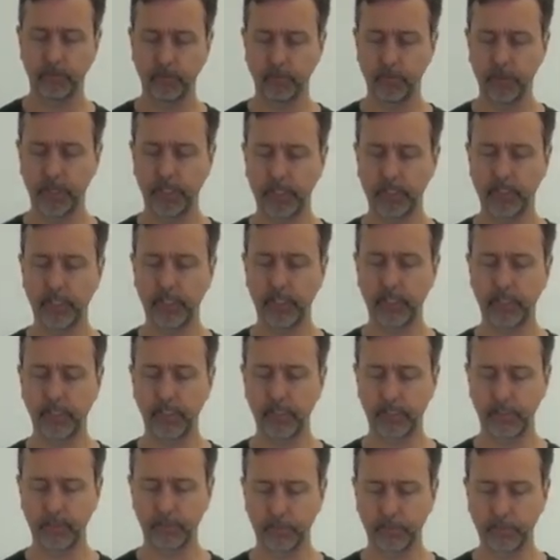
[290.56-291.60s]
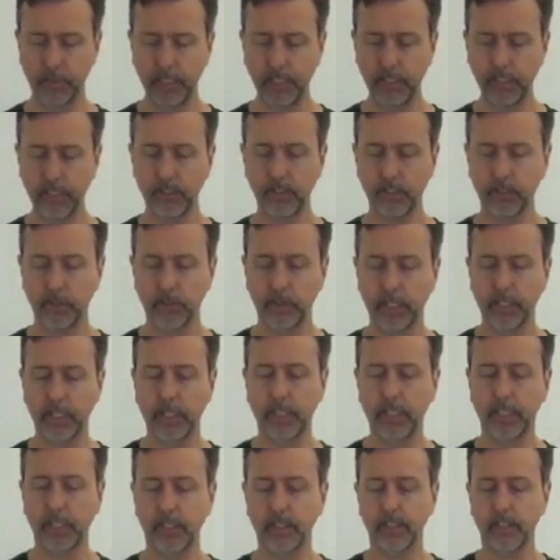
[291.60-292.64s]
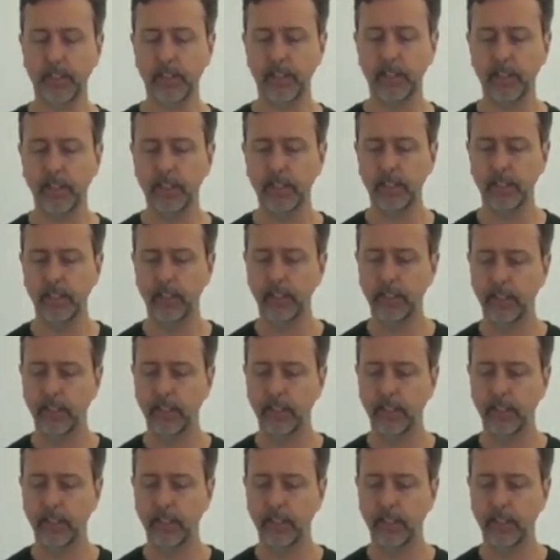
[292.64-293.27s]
Break these in some pieces so we can get started.